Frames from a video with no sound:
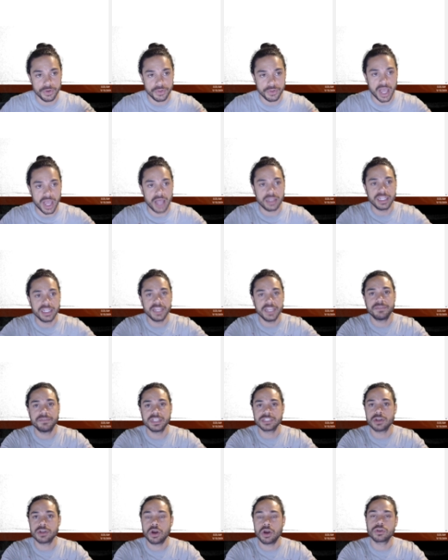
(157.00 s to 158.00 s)
I'll leave
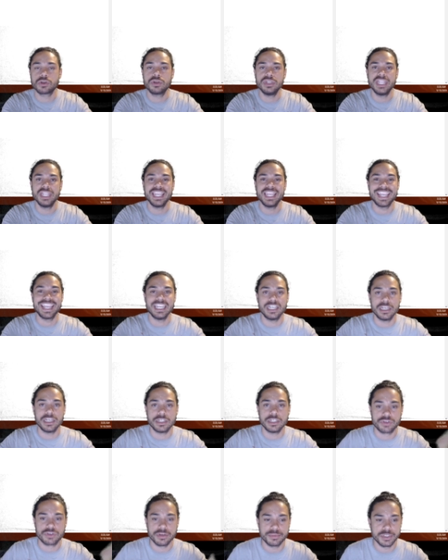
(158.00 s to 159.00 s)
this article link in the
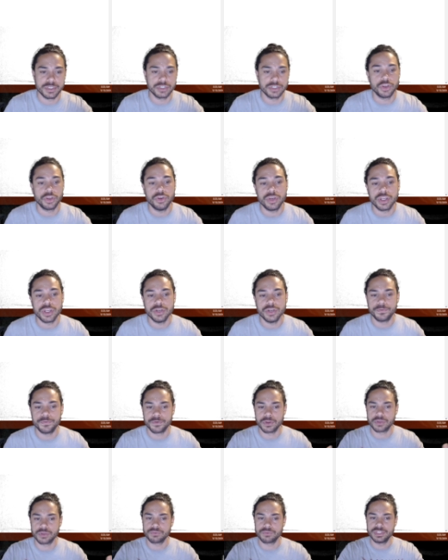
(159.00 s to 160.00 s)
description so you can do
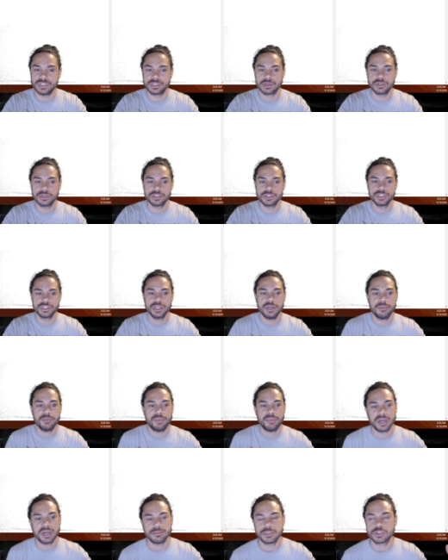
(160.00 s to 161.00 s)
further research,
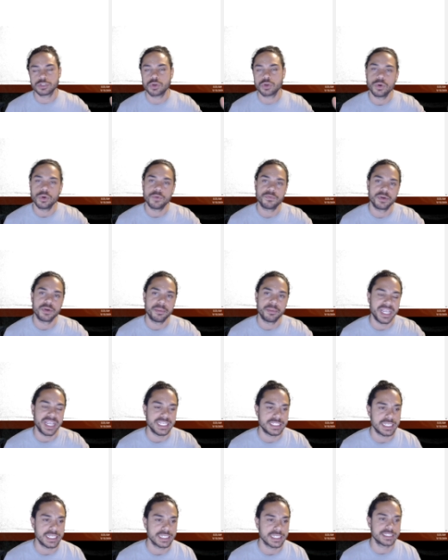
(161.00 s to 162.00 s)
but I'm just going over the
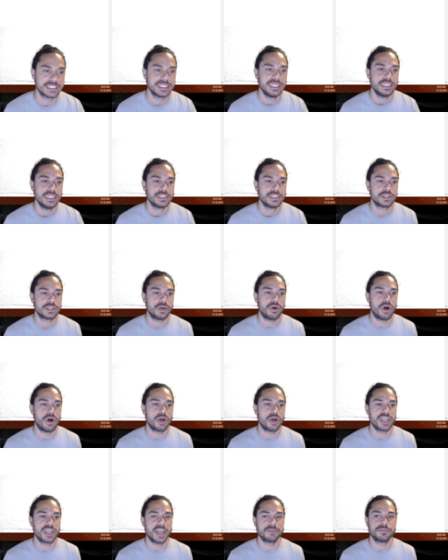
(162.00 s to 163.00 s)
basics. So
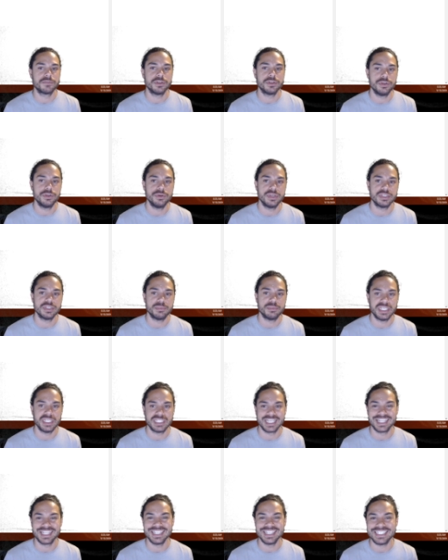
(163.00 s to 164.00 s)
all you have to do is
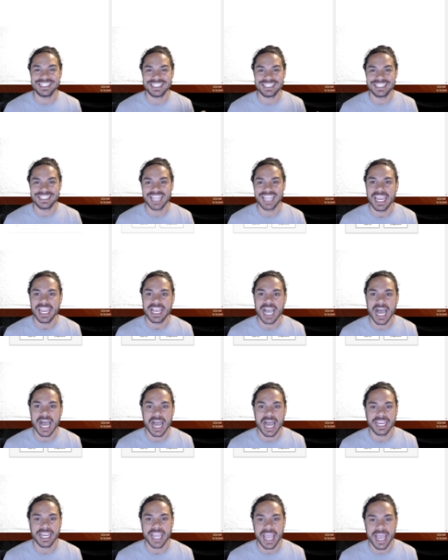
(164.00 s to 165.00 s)
basically stake
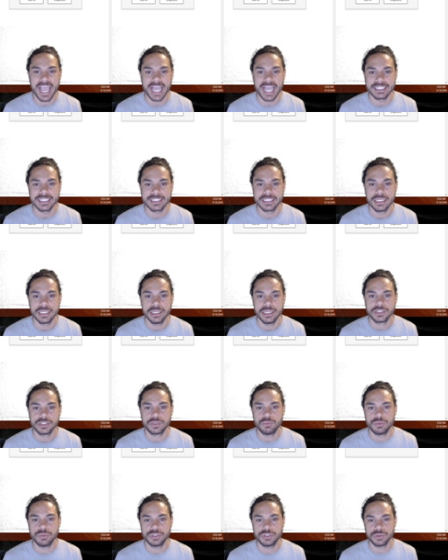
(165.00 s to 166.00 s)
iGas.
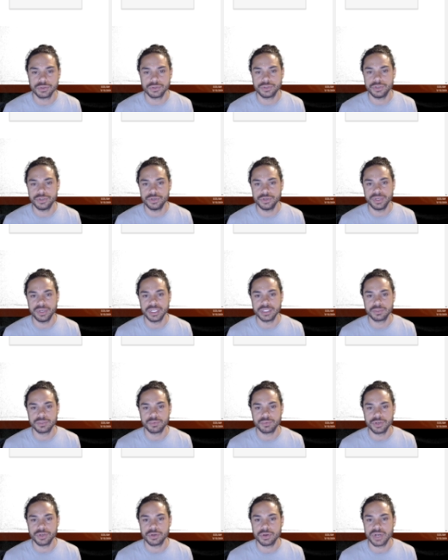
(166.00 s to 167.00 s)
So what you'll do is
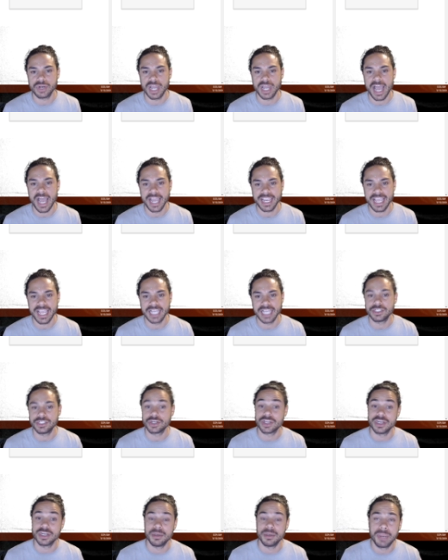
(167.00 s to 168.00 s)
when you go to iGas,
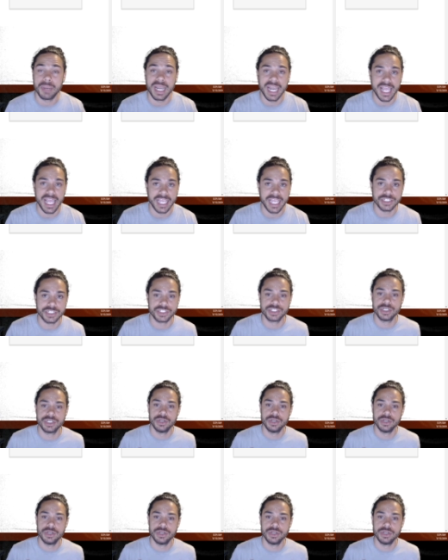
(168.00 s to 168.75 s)
you're going to pledge